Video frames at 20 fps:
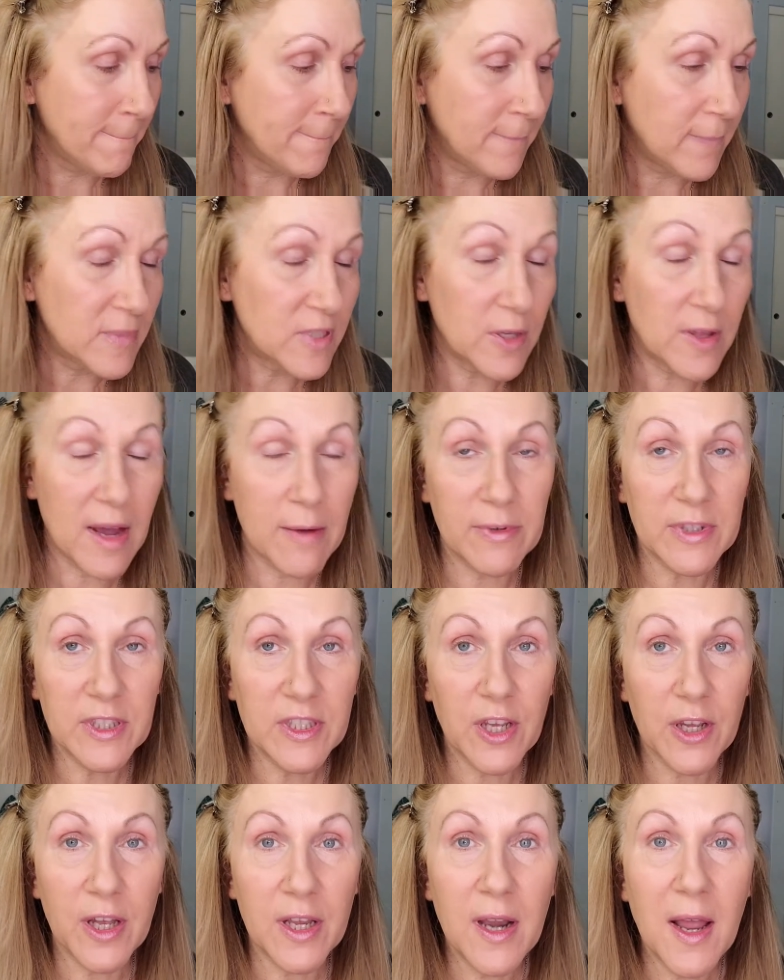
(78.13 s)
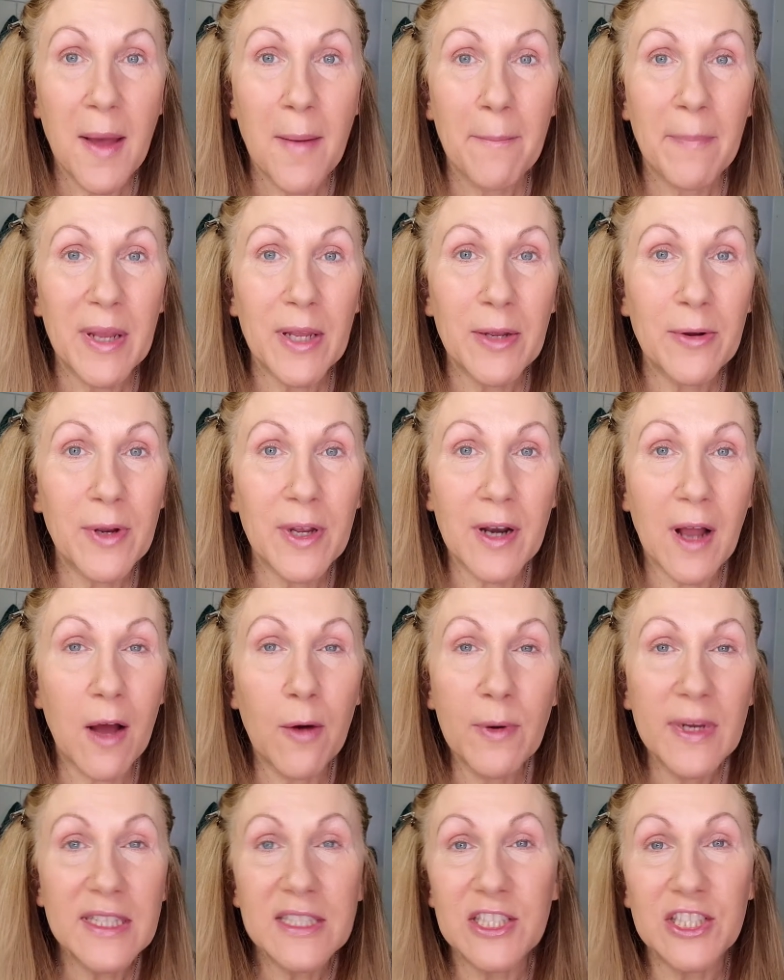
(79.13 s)
so that one's good. But you can
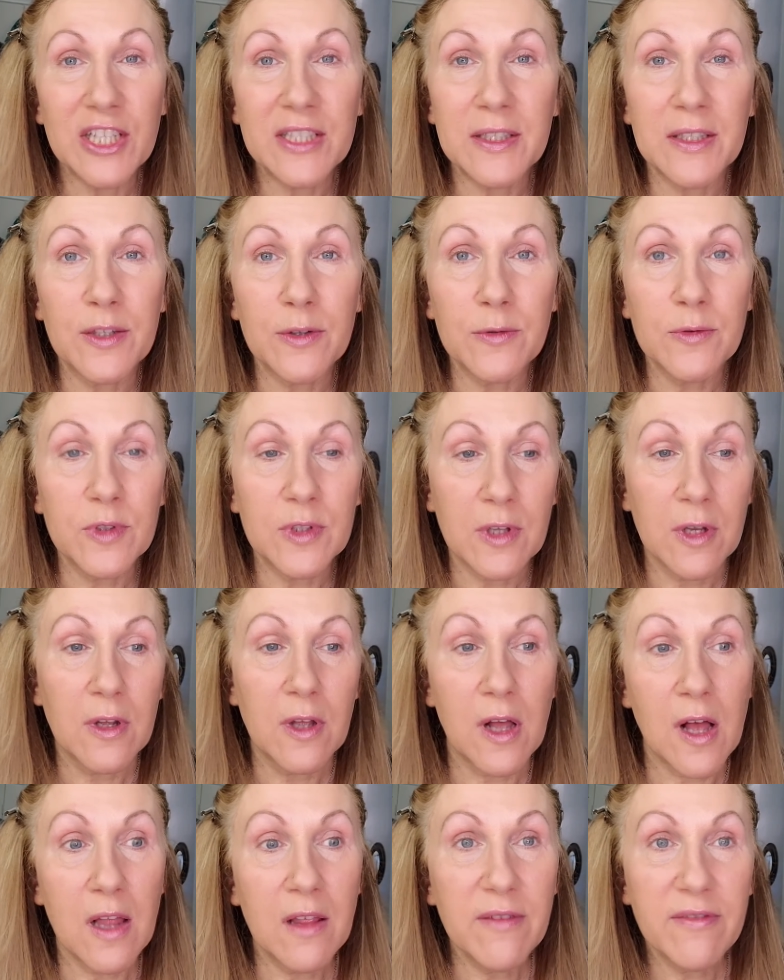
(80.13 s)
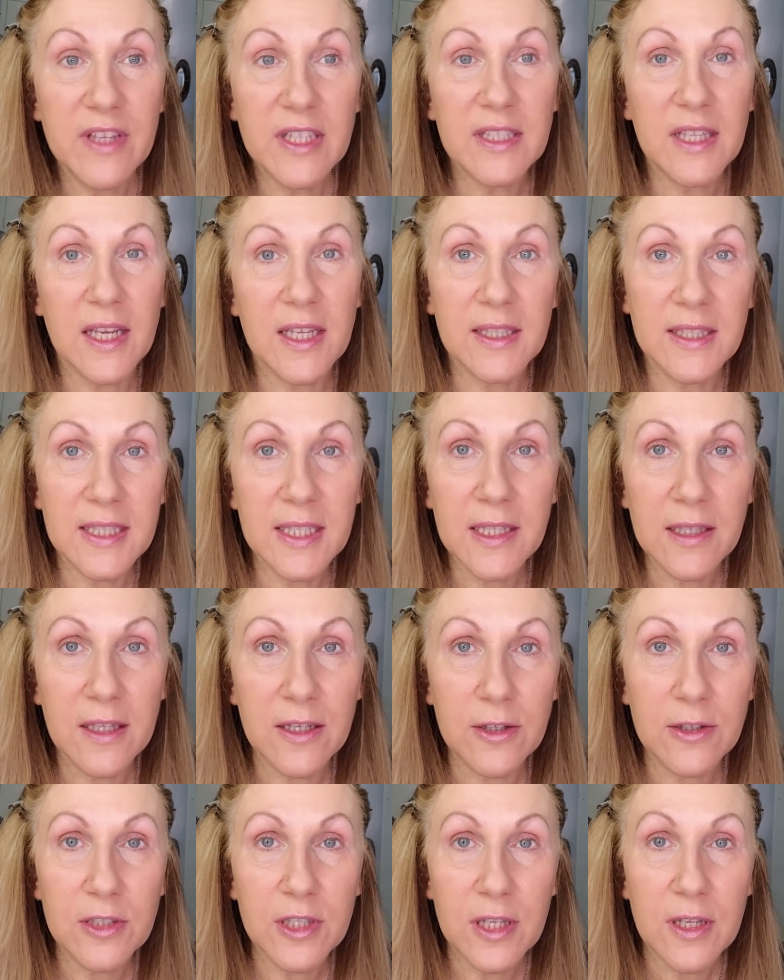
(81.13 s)
always just use all of these
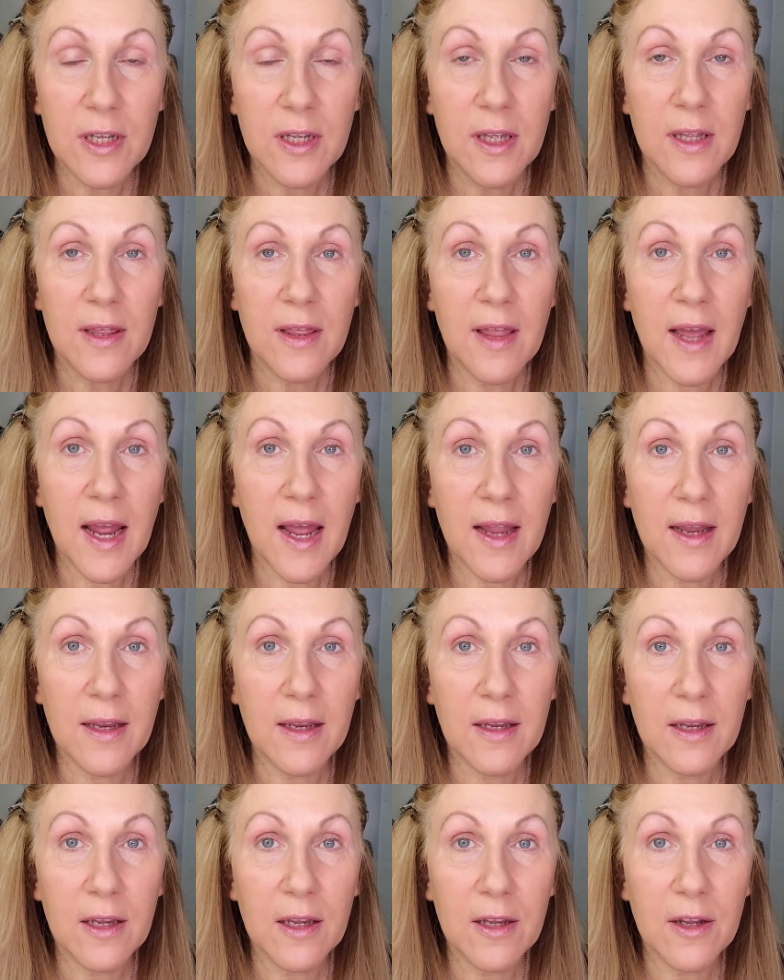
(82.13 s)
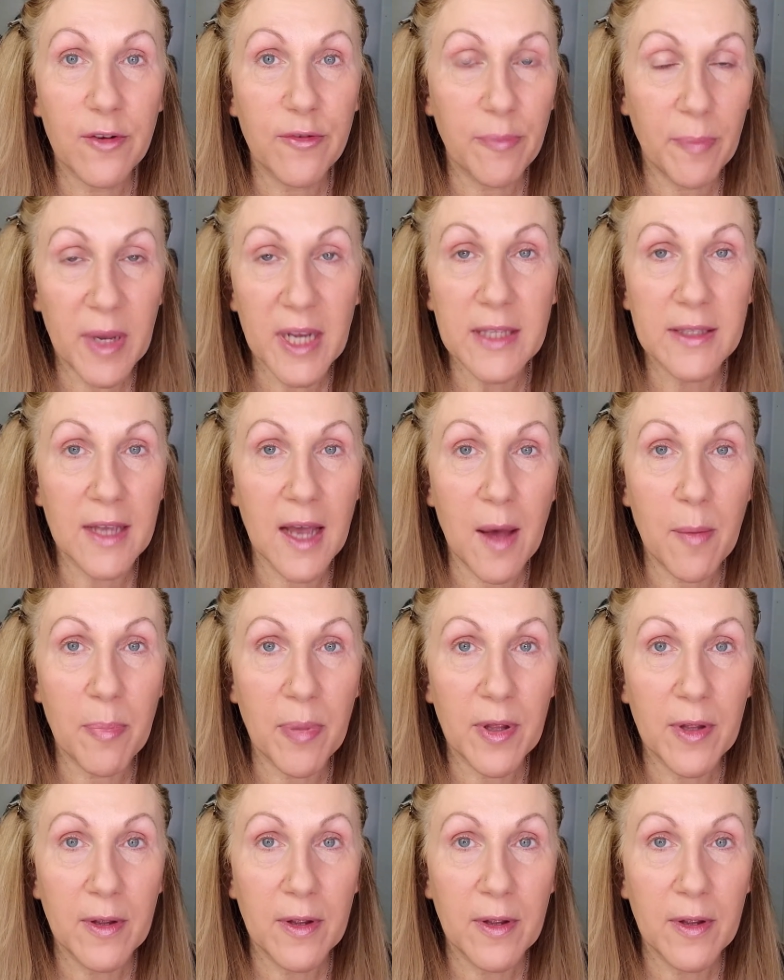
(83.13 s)
concealers that you've picked up